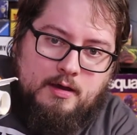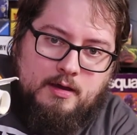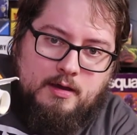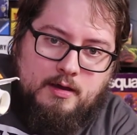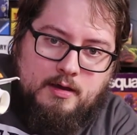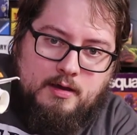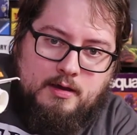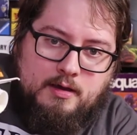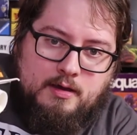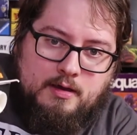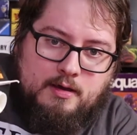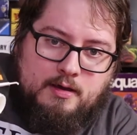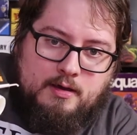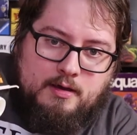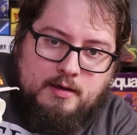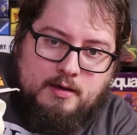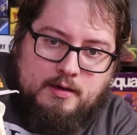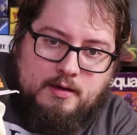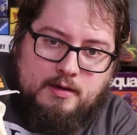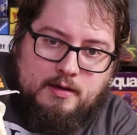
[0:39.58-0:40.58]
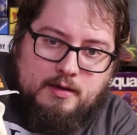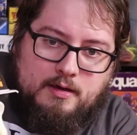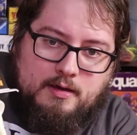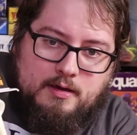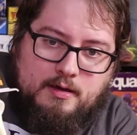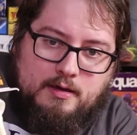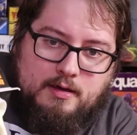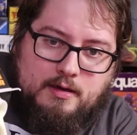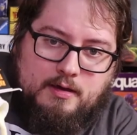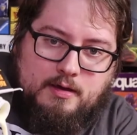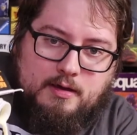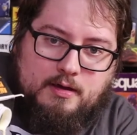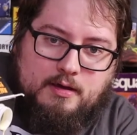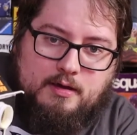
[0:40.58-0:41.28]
Nothing is said.